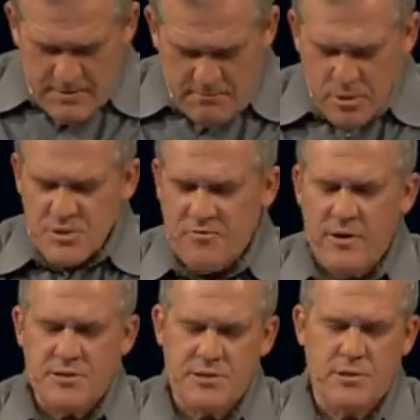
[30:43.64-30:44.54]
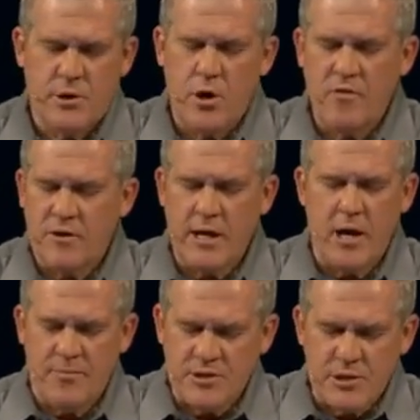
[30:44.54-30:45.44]
most of us on all of the
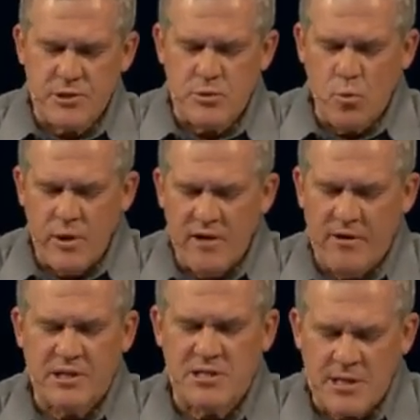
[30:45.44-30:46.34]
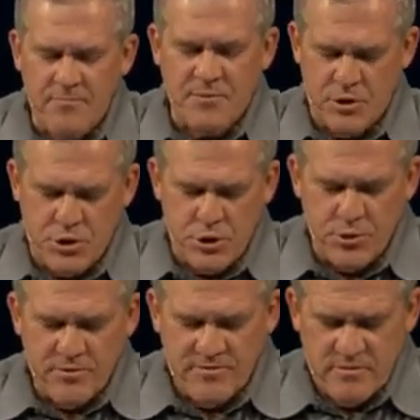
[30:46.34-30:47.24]
campuses, we have accepted
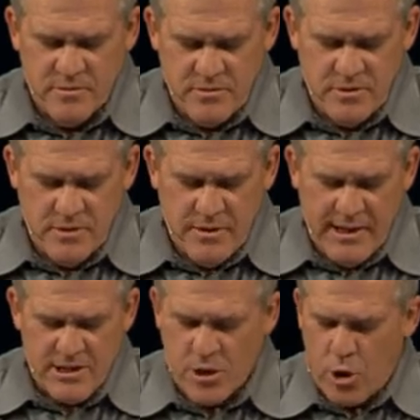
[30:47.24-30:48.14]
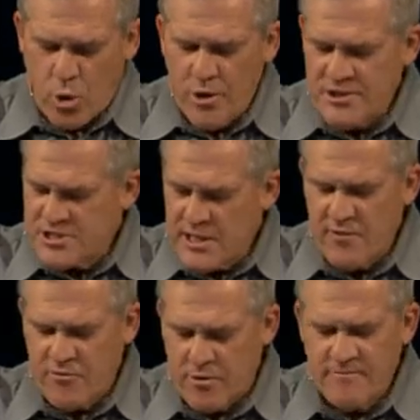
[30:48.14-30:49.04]
you as our Lord and
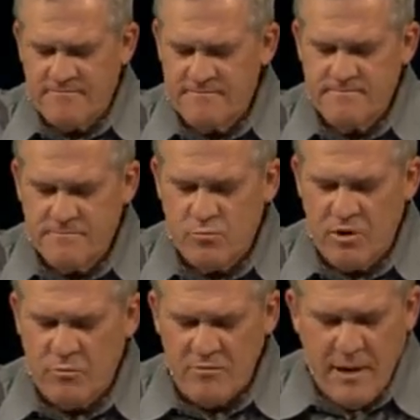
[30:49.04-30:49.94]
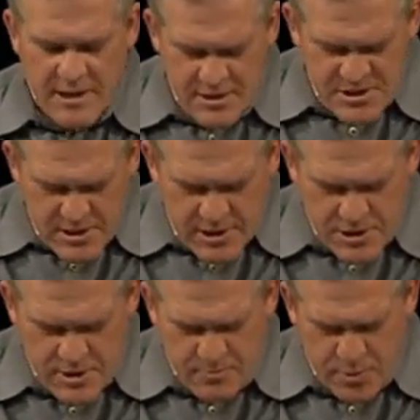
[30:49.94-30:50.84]
Savior. We, we made a
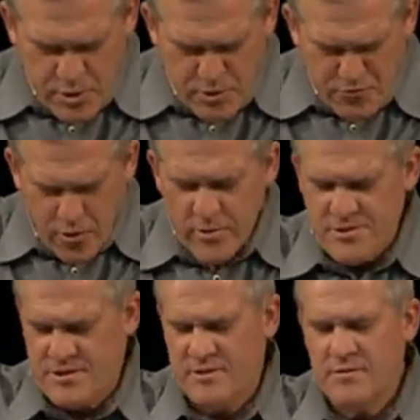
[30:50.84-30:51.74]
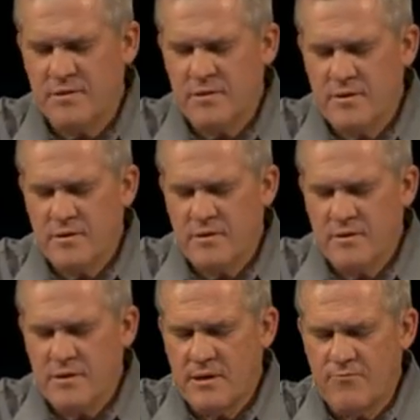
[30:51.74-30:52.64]
decision to put you first.
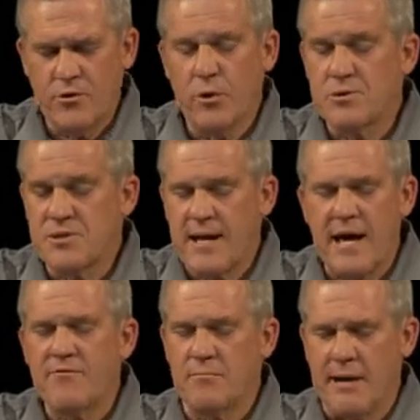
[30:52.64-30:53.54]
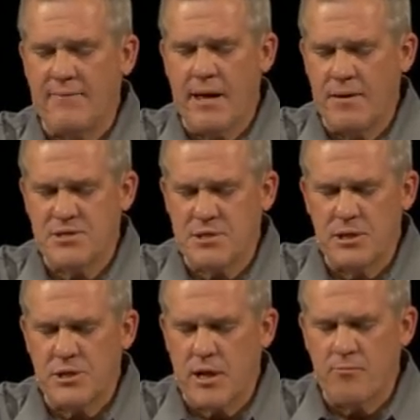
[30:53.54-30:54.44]
And for those that haven't made that
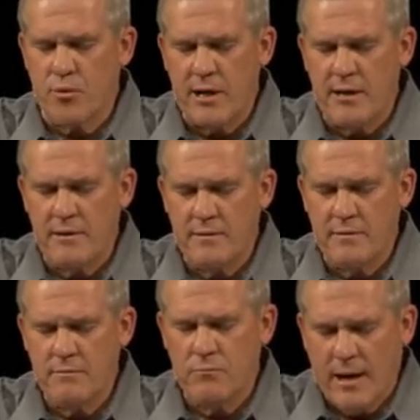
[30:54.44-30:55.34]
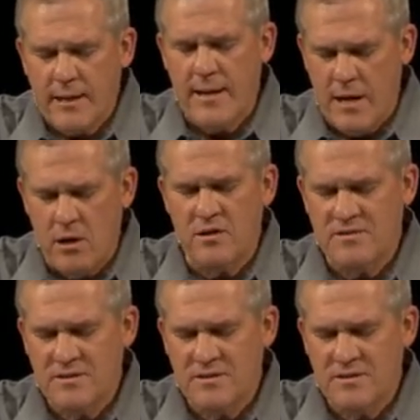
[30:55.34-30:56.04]
decision, I pray right now